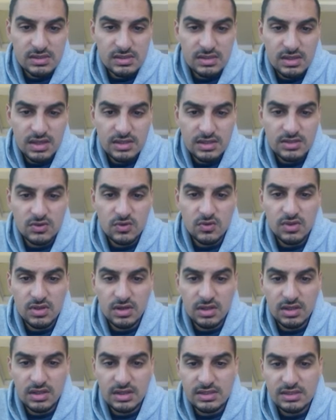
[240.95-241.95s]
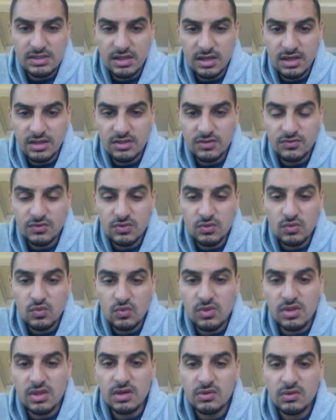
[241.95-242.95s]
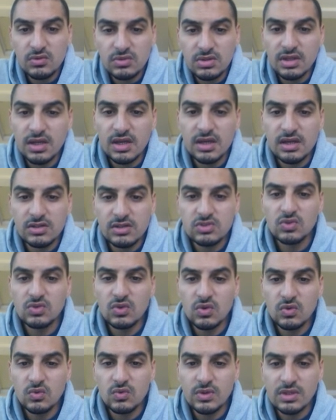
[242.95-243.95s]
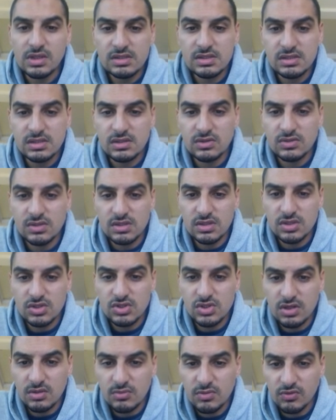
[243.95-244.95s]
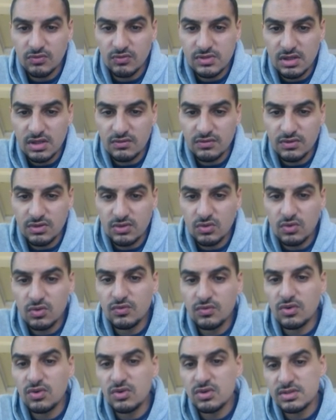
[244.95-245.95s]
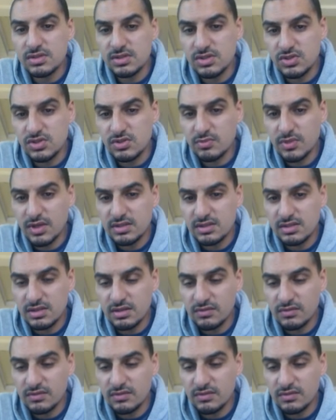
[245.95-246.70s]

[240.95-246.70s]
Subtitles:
SO3 is -2 without getting to know what is the oxidation number of sulfur or for oxygen by itself.